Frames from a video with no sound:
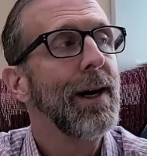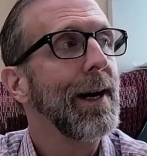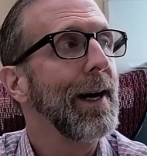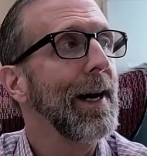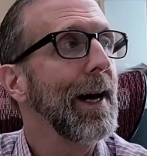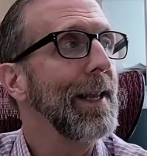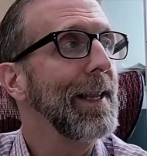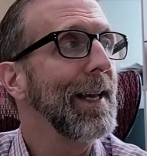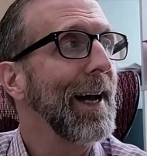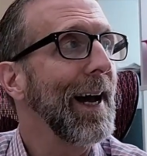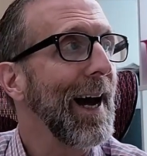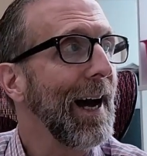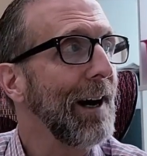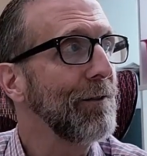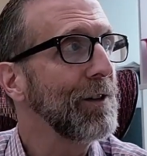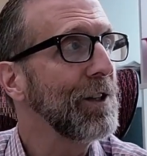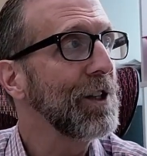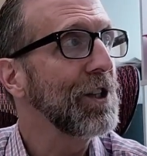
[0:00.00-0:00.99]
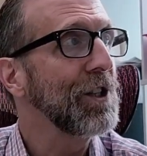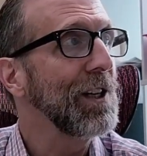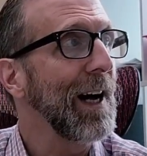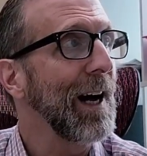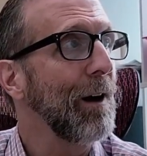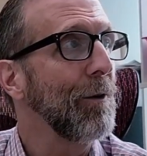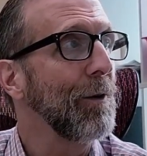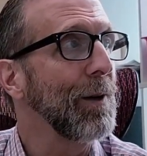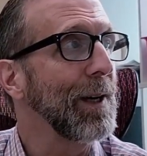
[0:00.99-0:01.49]
And the average
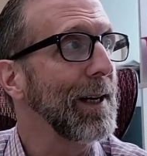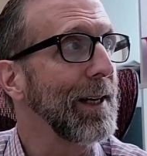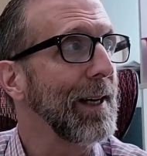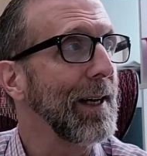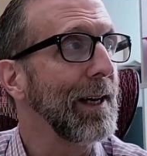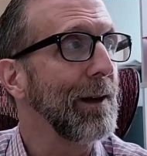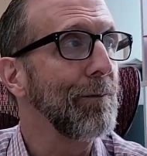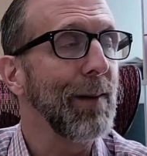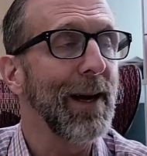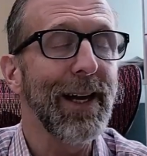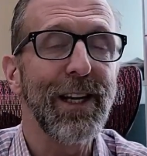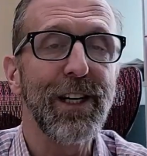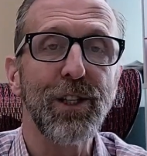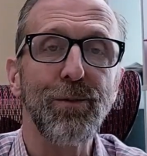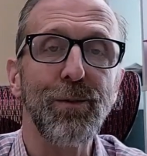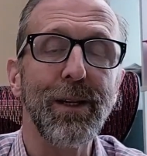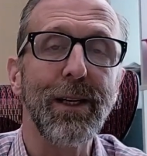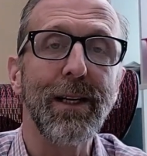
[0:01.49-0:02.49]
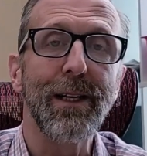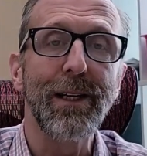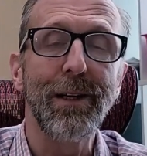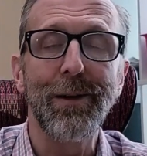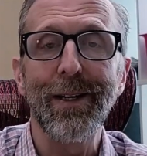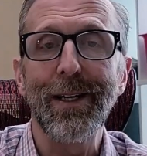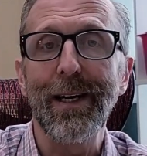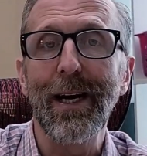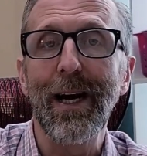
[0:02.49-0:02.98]
salary in management in
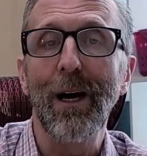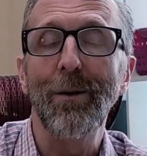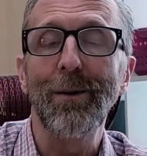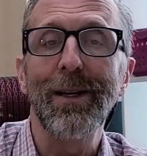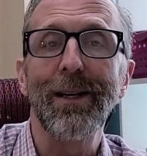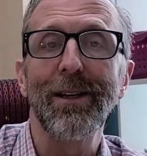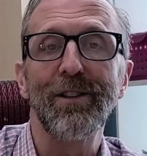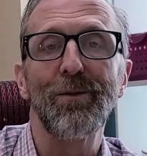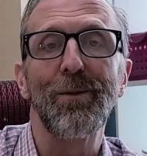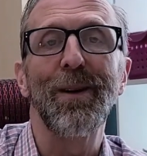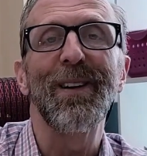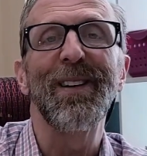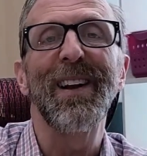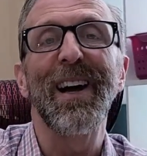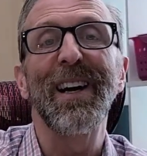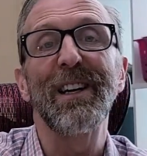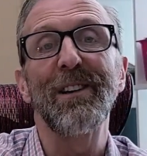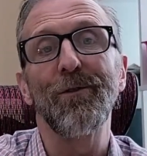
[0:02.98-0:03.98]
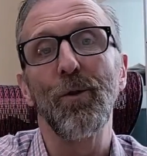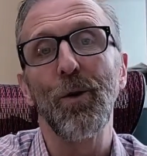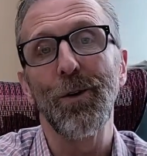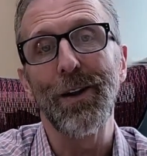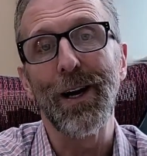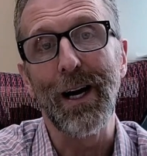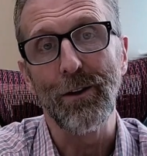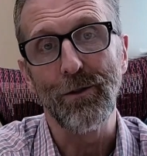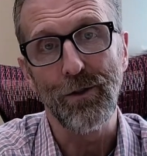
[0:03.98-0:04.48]
Erie County is about
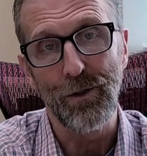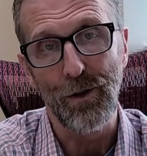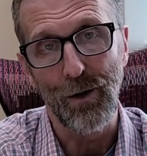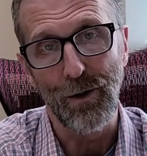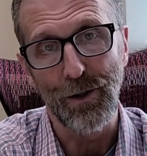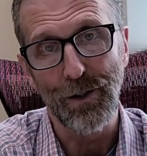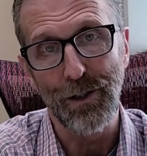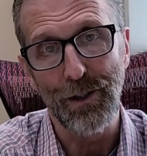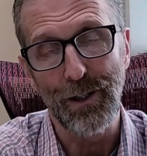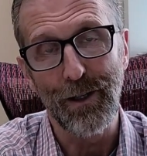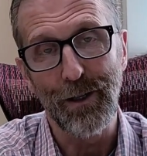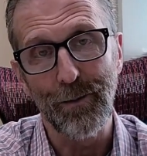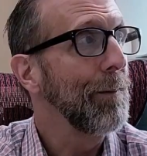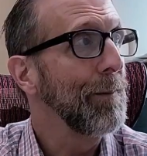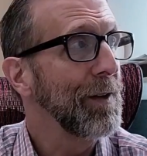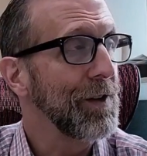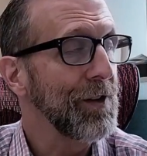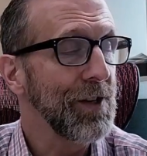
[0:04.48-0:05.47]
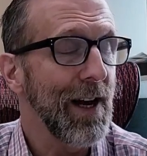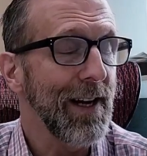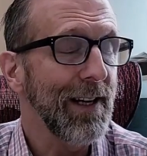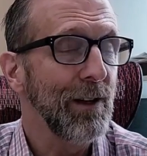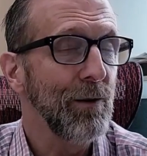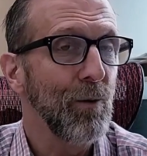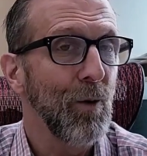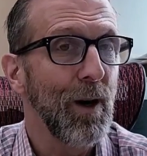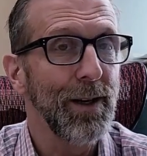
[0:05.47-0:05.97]
$94,000 a year. And the
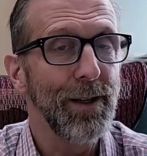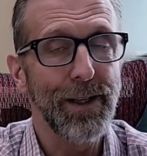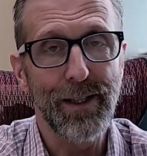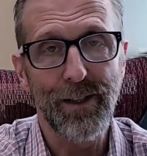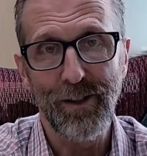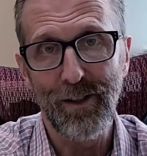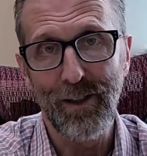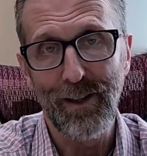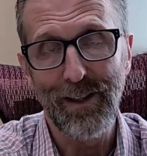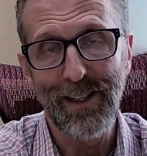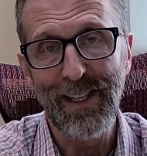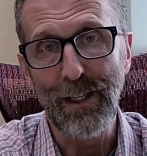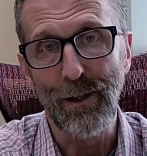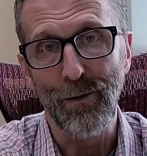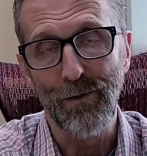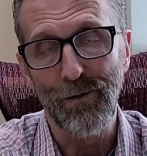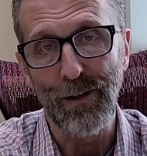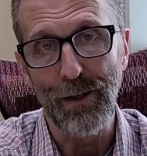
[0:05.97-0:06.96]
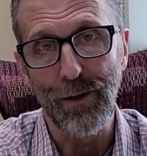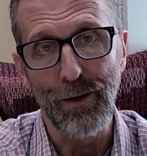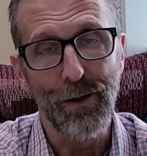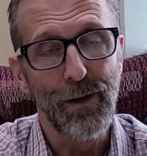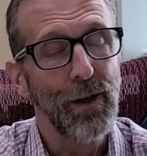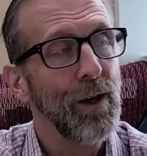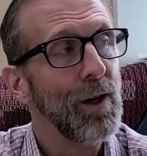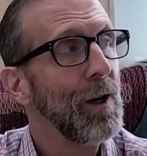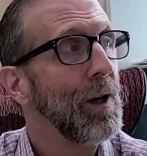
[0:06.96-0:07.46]
second one is the legal field,
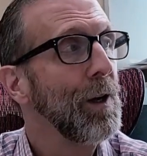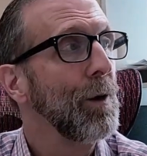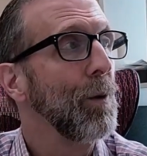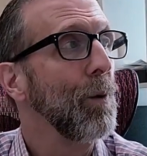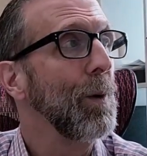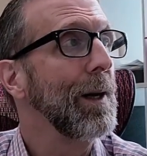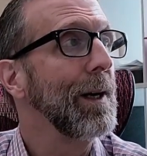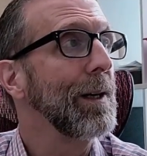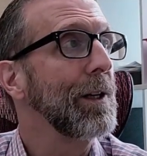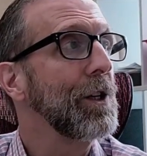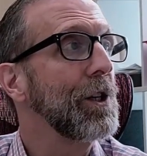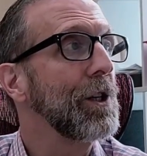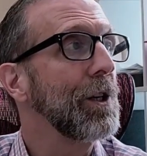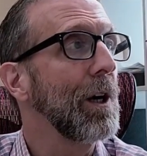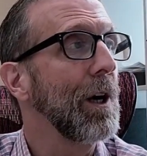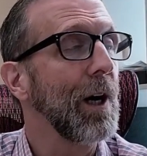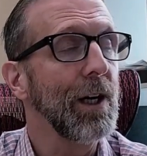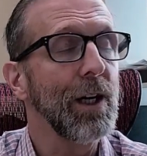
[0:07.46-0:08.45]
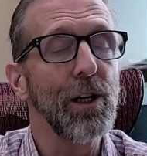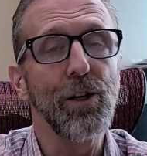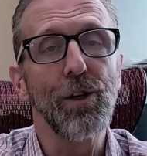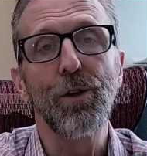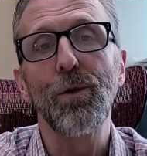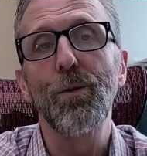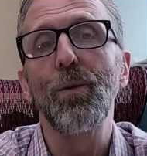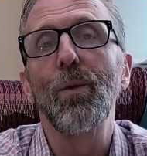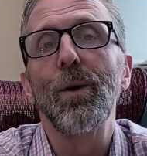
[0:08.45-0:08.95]
which
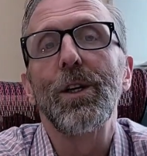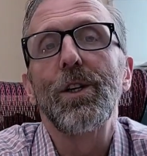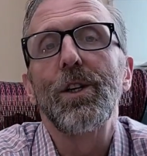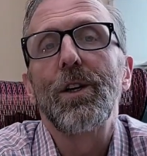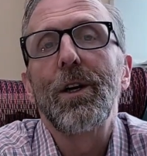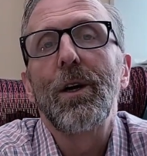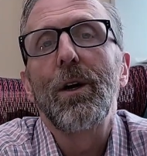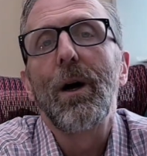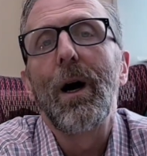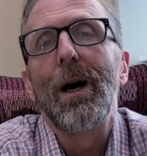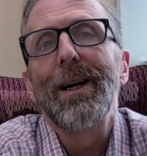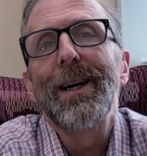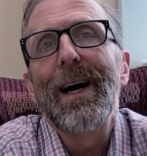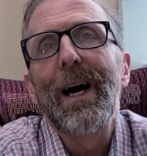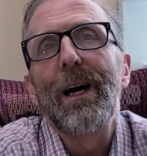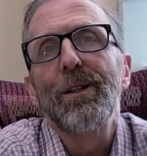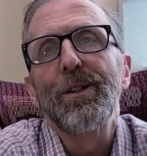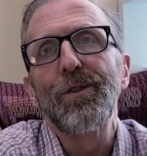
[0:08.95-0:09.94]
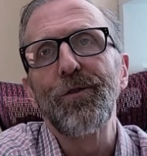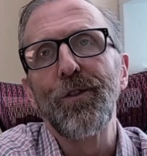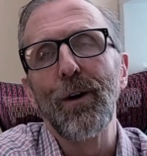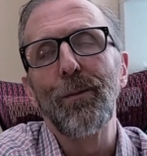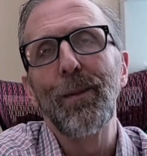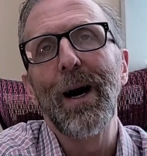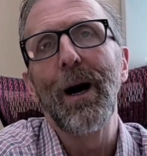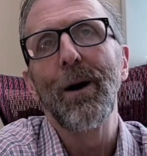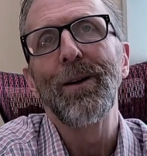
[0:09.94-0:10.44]
accounts for
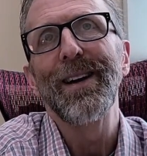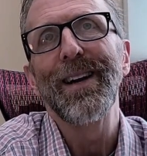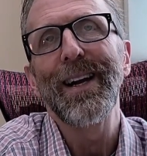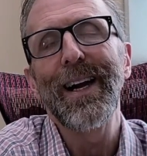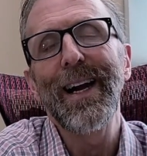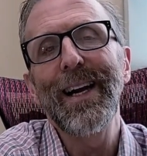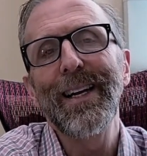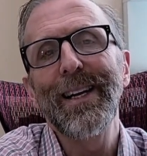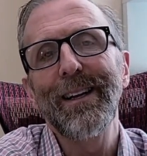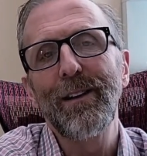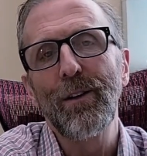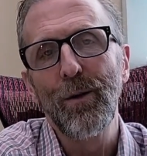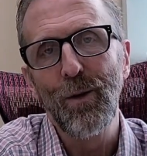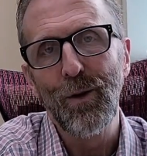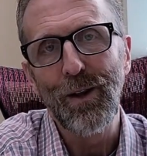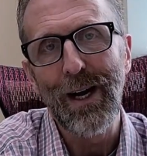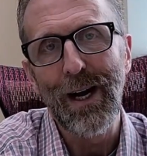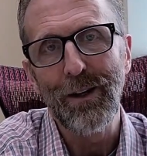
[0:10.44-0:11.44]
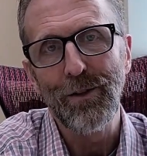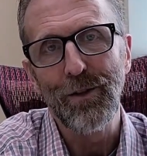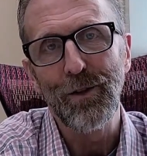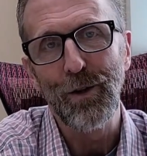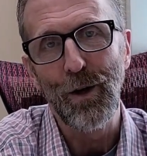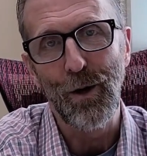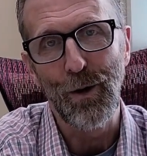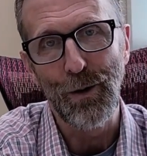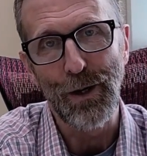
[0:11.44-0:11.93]
about an
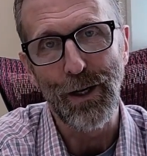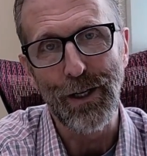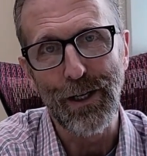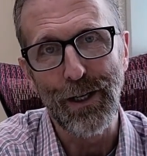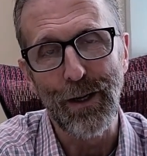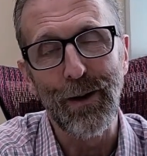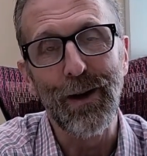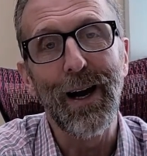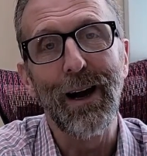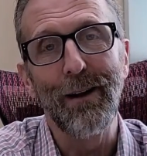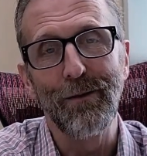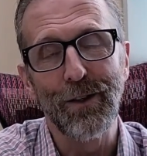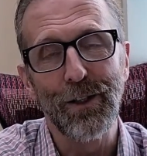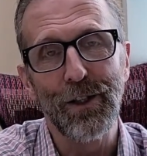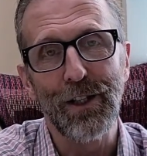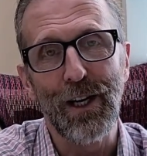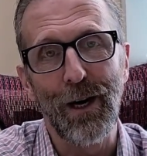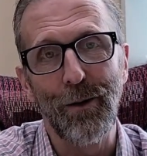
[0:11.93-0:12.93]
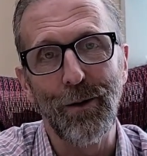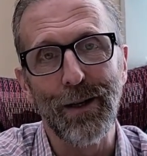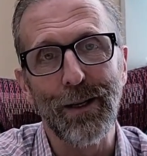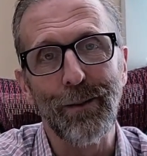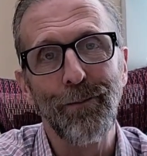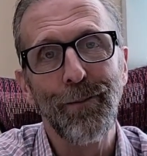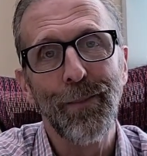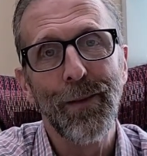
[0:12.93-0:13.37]
$82,000 a year average salary.